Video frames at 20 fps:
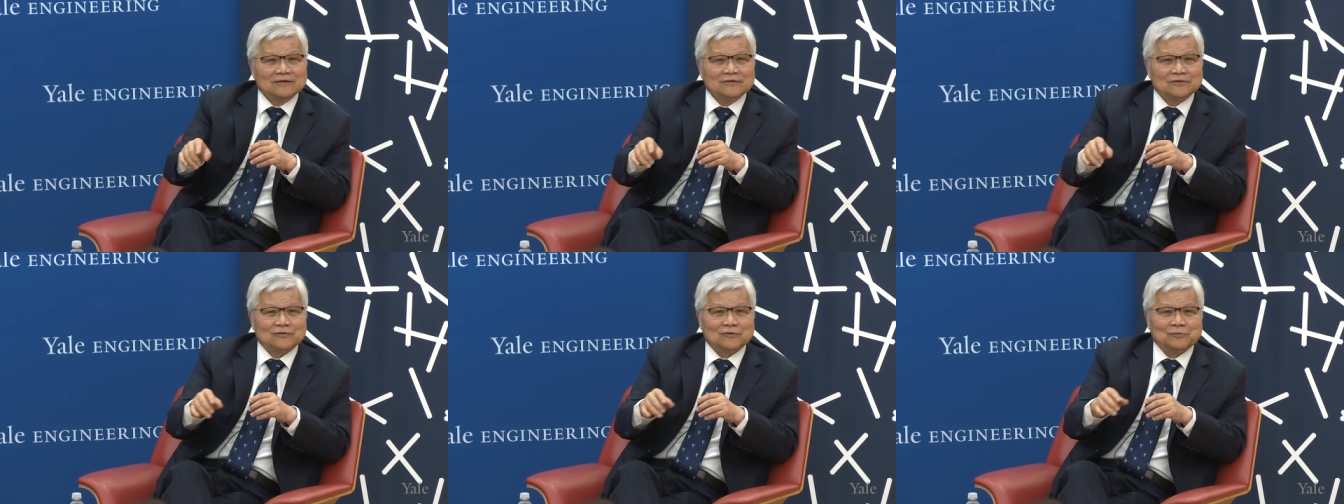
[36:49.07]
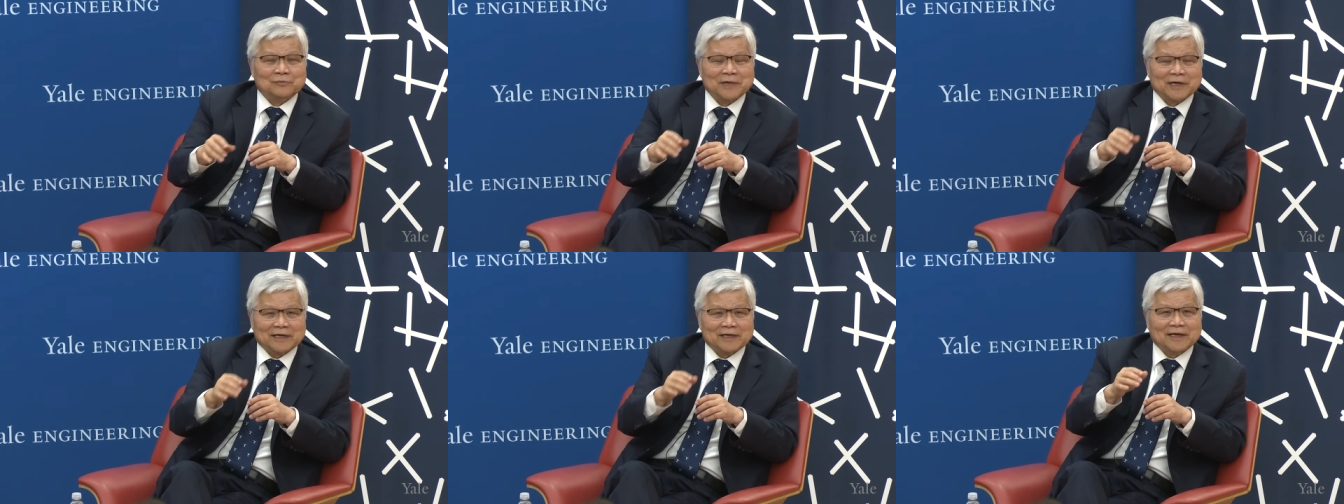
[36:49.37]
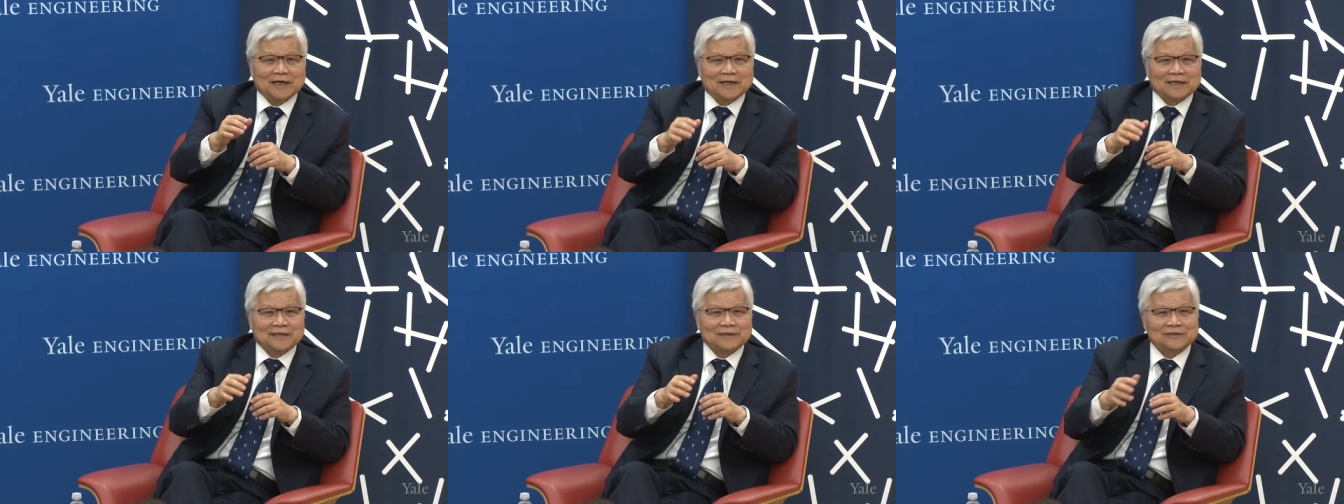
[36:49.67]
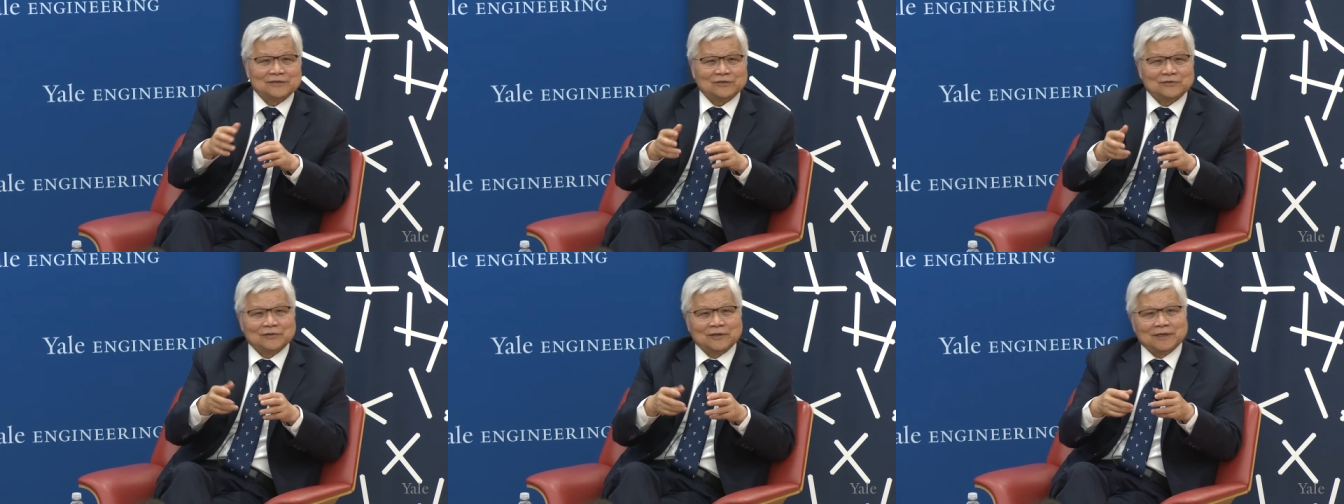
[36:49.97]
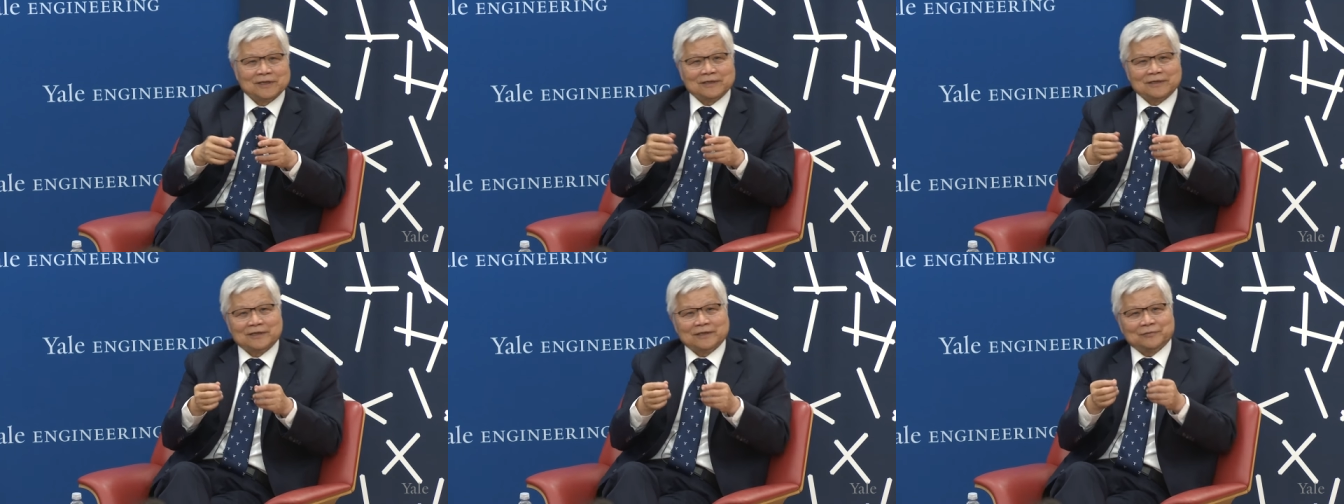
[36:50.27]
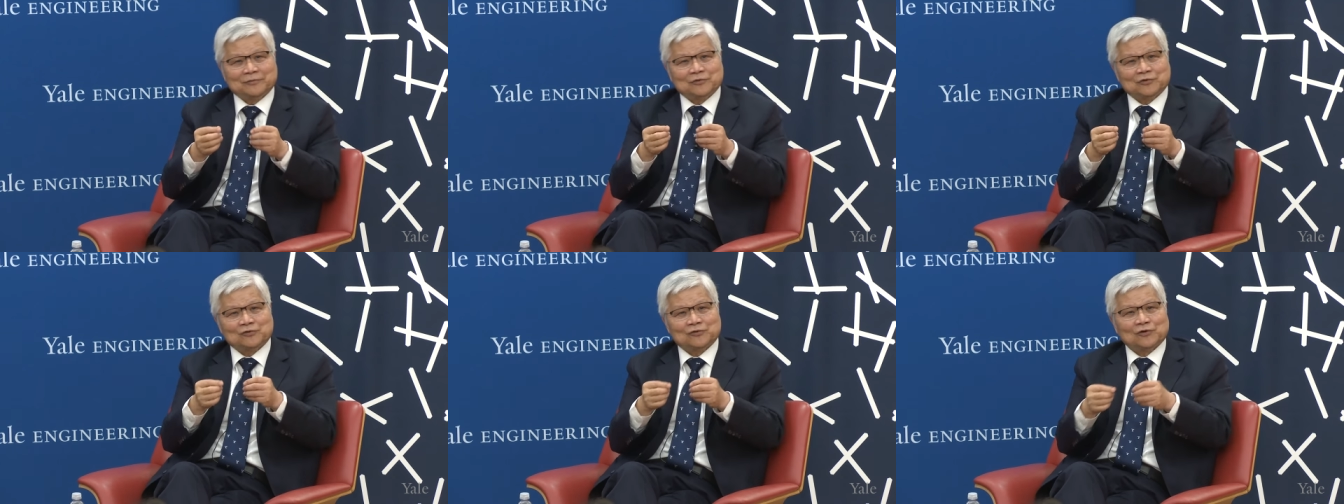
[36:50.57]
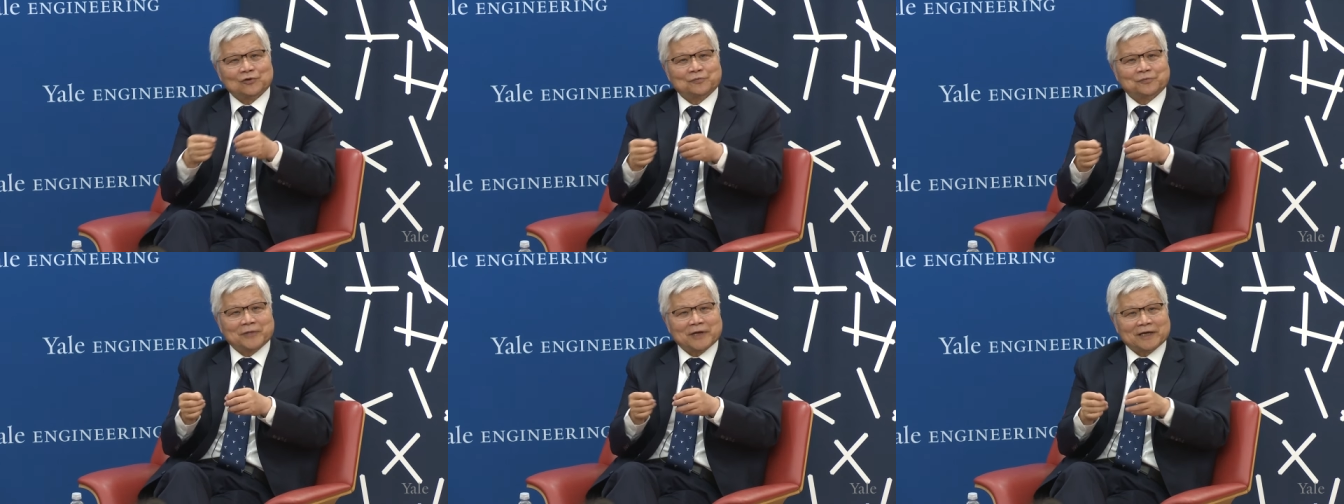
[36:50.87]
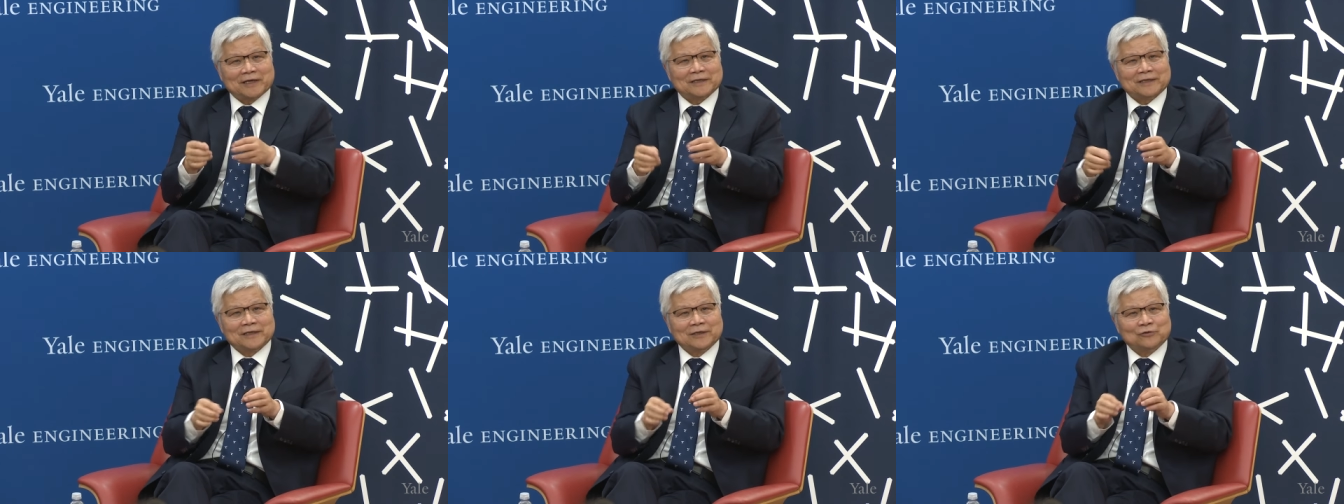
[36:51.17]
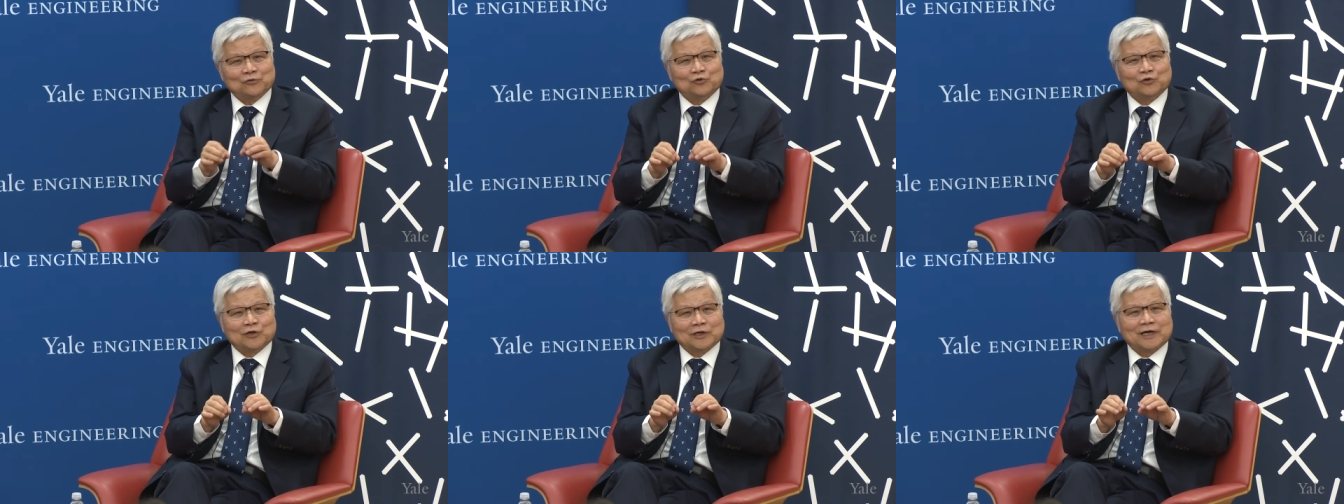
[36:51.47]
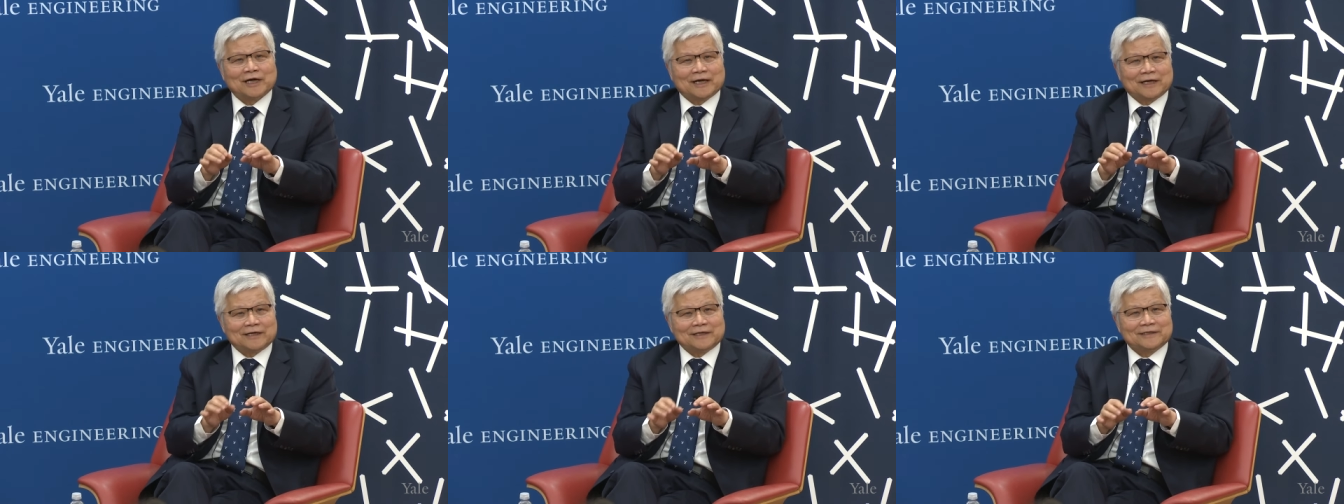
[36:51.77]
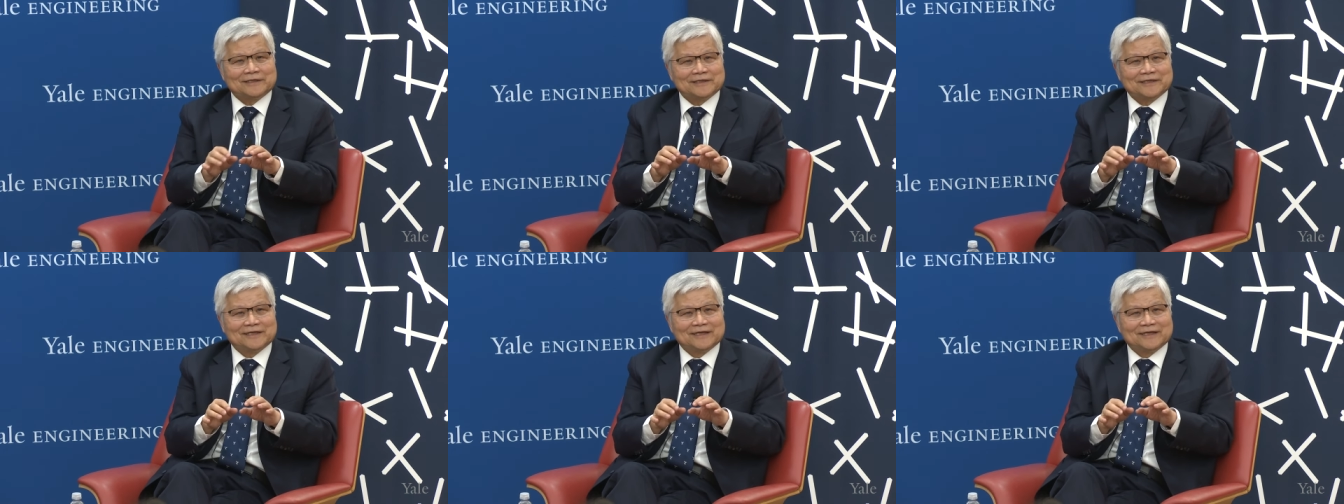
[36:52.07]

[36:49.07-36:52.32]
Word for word: oh my God, so I have to go back and work hard.